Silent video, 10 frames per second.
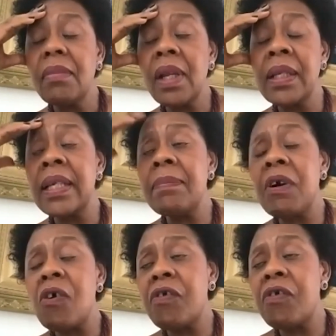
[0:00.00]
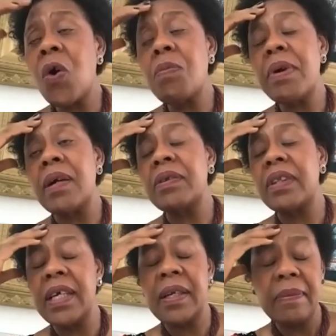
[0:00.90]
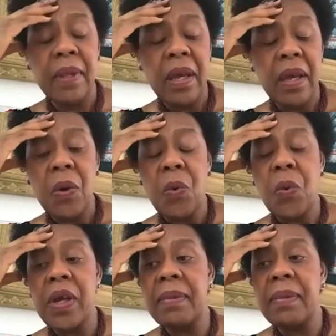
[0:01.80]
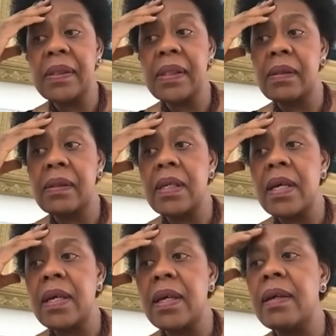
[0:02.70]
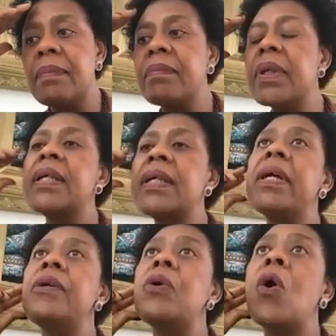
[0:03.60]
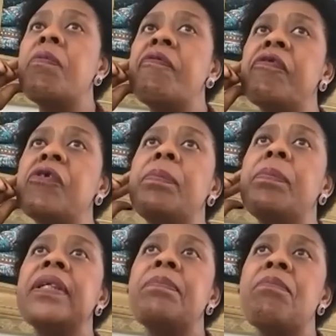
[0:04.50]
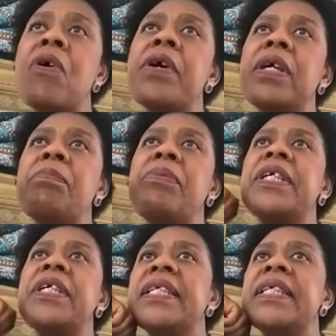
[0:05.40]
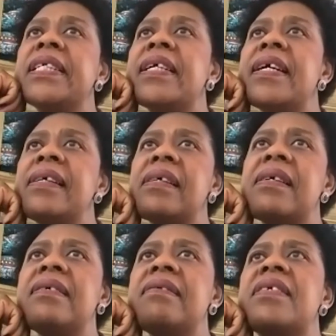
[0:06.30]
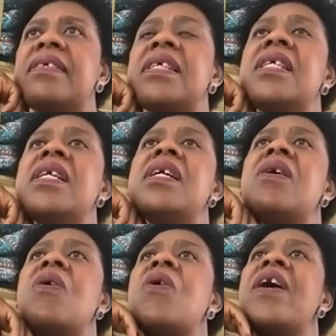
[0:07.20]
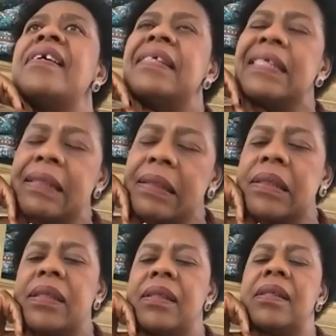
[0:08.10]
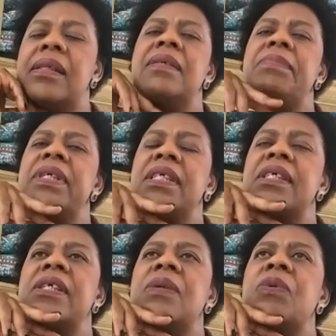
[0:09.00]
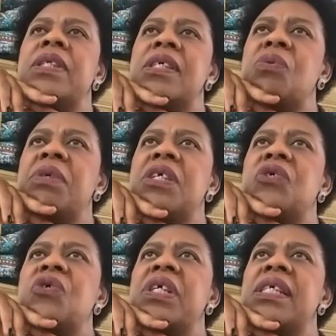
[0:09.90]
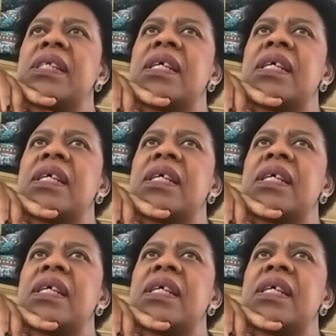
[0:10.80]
glimmer of hope out there. We must remain hopeful, but more importantly, as a country or as citizens in particular, we need to make sure that